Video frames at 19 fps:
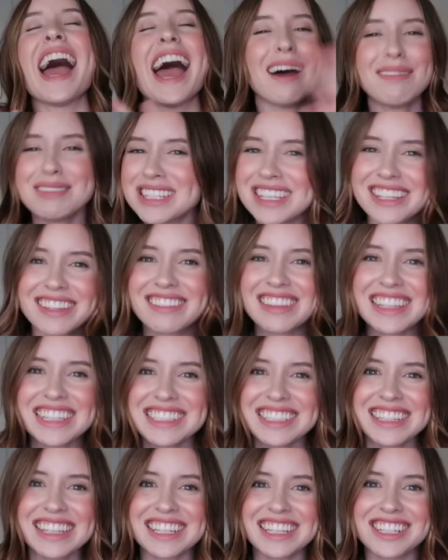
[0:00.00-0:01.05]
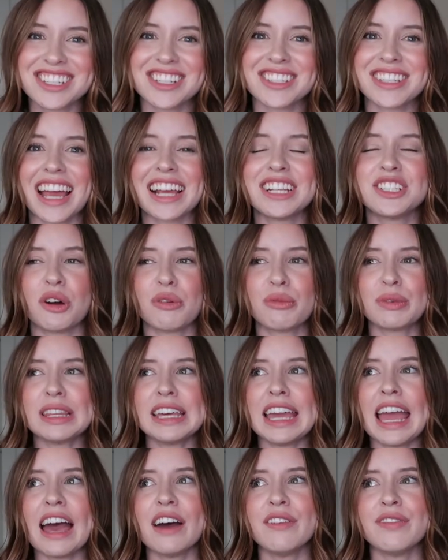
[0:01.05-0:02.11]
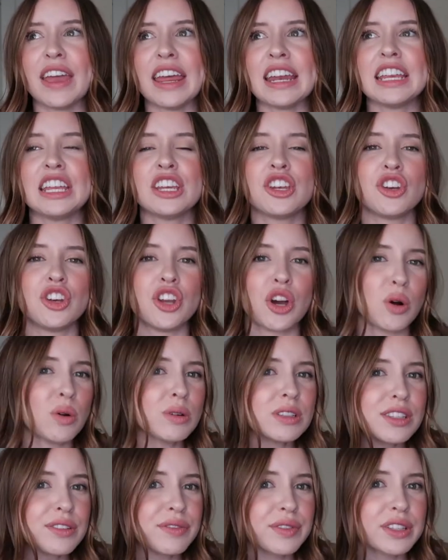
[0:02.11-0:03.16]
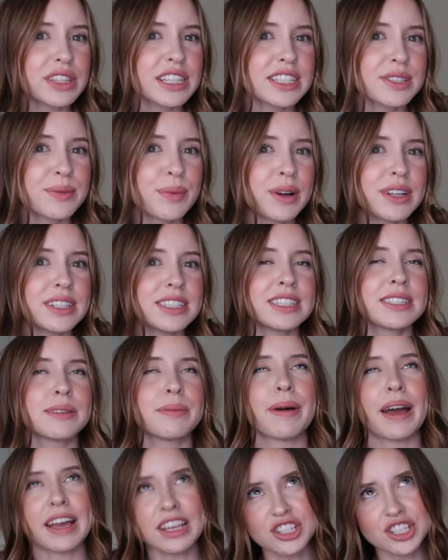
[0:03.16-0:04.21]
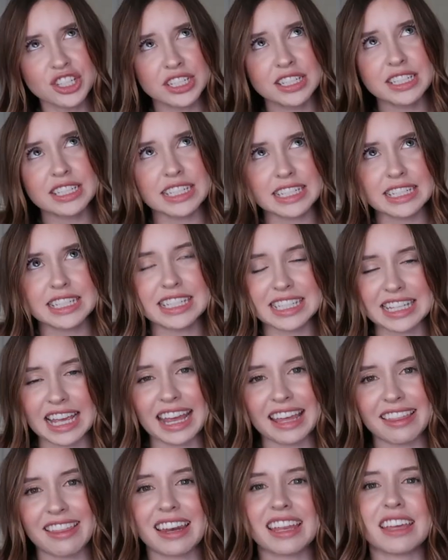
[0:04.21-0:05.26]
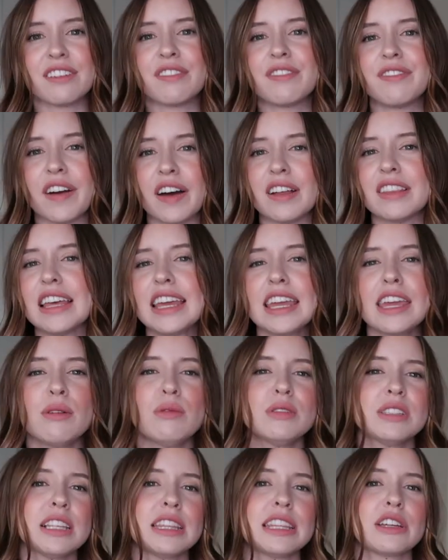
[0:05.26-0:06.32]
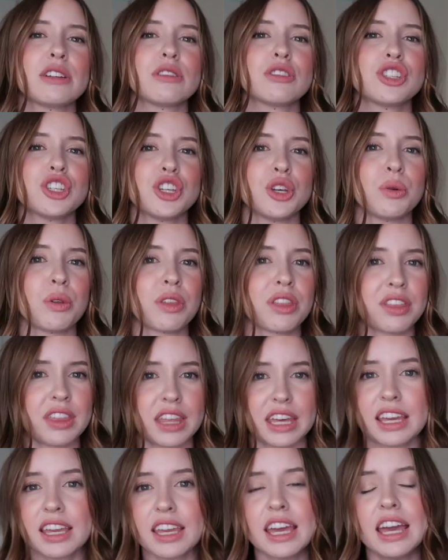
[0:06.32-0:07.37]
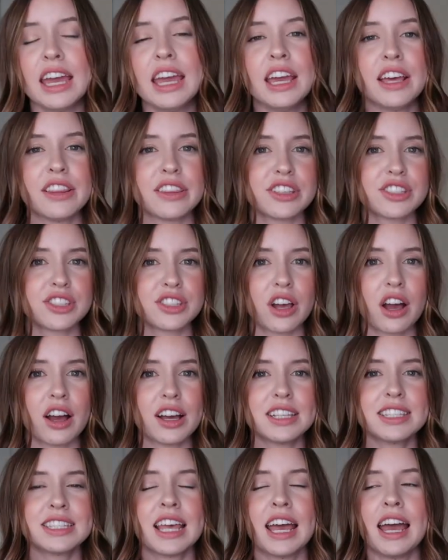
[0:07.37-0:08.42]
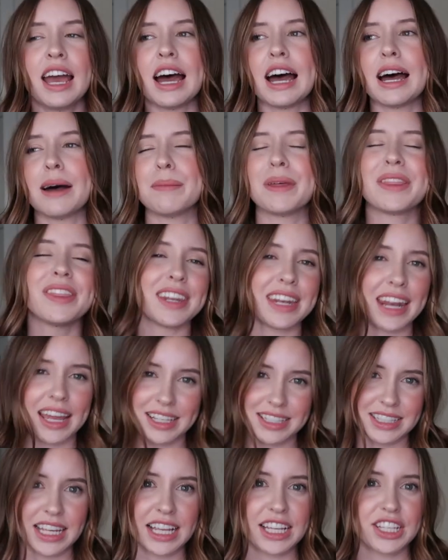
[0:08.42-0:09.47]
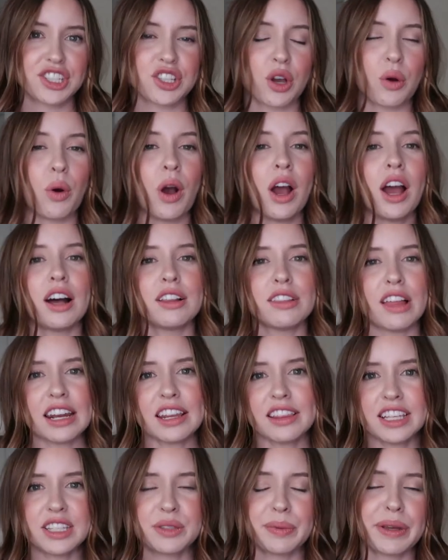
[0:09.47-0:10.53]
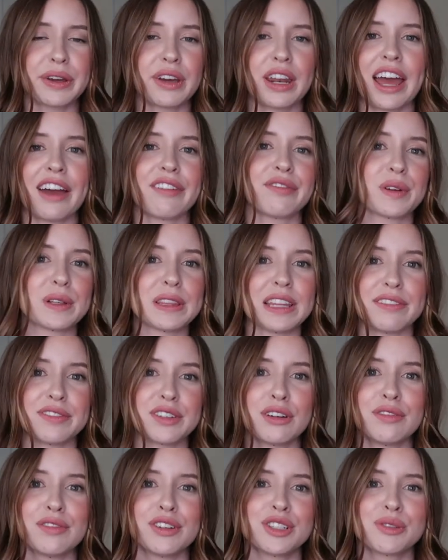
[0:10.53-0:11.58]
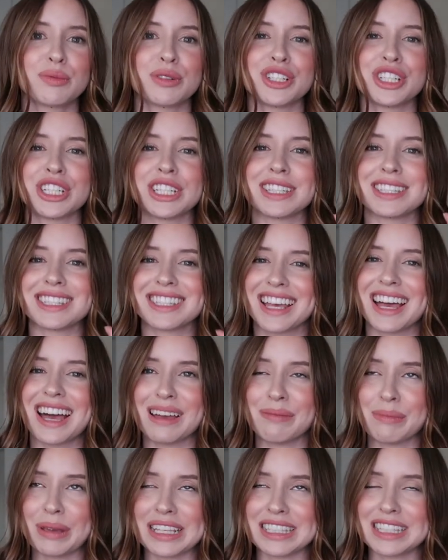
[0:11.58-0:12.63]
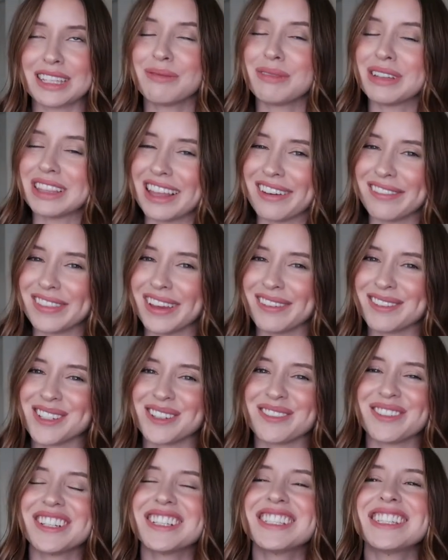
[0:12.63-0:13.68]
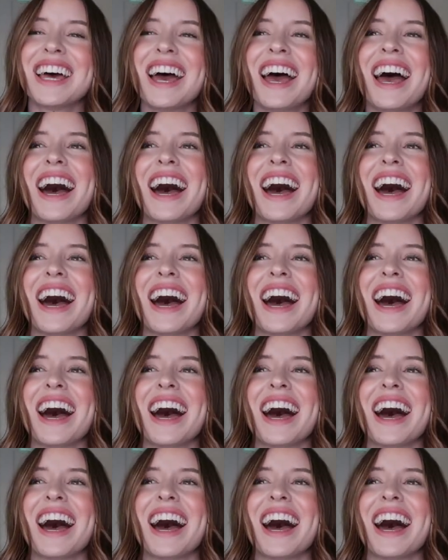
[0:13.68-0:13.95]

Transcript: absolutely delicious. I don't really have any notes for this one. Sebastian did say that he felt like it was a little too thick, the sauce, the next day. So a lot of these we could have for leftovers, which is amazing. We love leftovers.